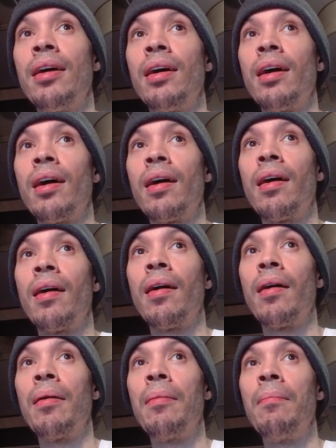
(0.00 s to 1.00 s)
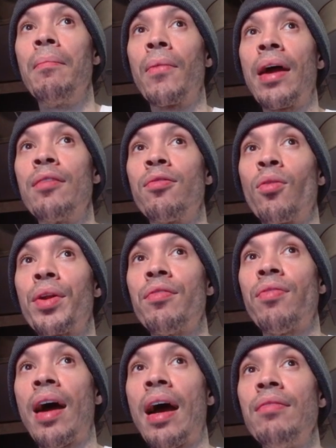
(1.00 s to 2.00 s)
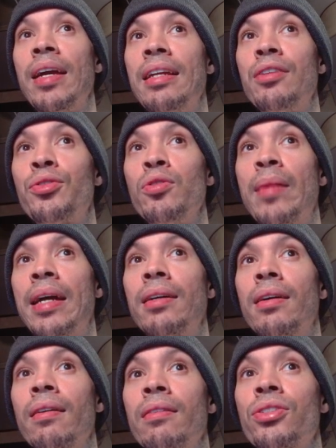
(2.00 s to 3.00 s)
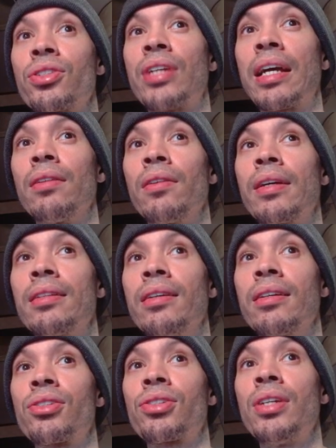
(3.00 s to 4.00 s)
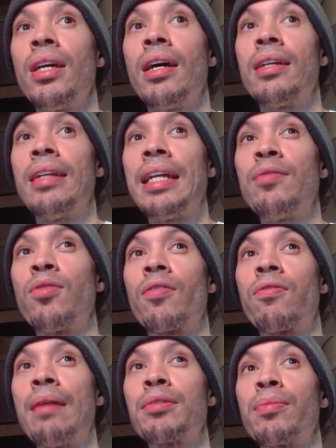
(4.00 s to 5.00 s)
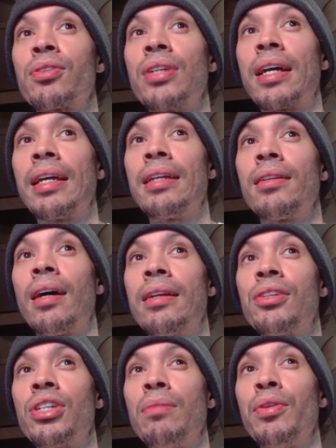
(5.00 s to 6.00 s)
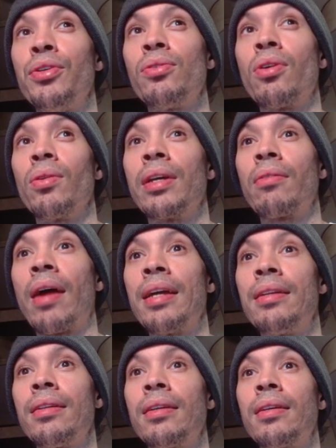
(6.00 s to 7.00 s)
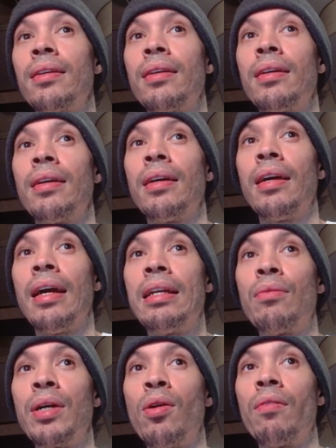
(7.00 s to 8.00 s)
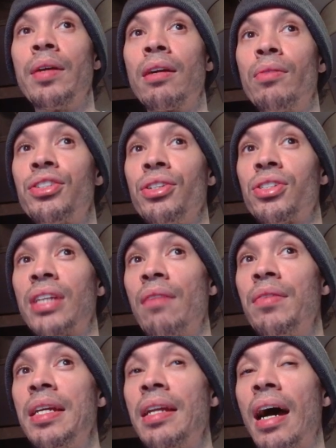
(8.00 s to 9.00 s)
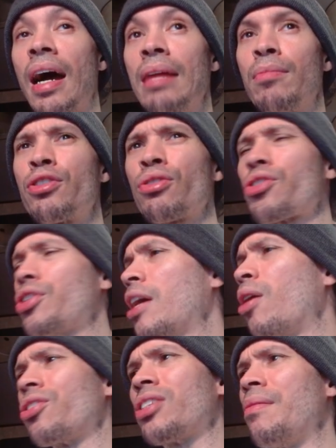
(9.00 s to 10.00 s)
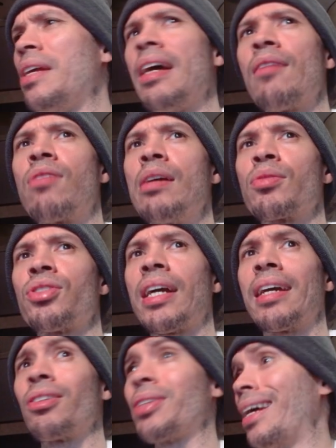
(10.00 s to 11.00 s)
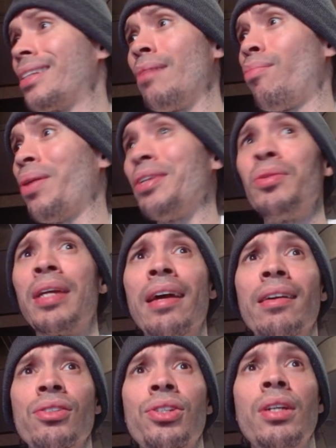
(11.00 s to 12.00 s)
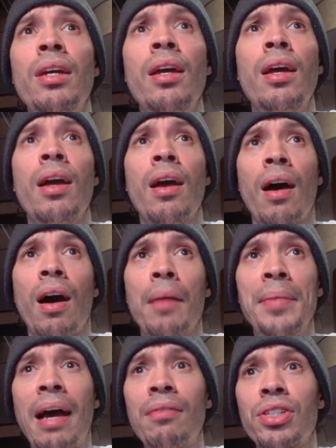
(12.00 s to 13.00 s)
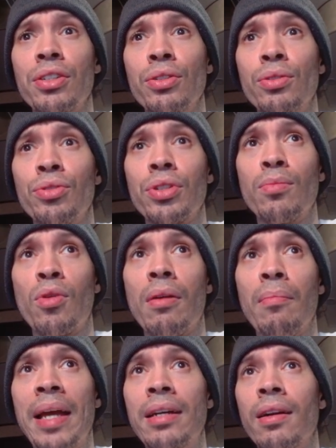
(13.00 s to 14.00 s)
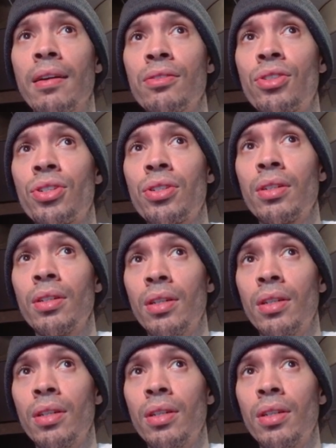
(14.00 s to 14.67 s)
Um, right, 45, 82 megahertz. Just take a look at this. 94 frames per second on the CPU cooling, right? And then we go over here, we see 79, but you're still 79 frames per second. I say at that point, who cares? Um, and obviously you're using more megahertz.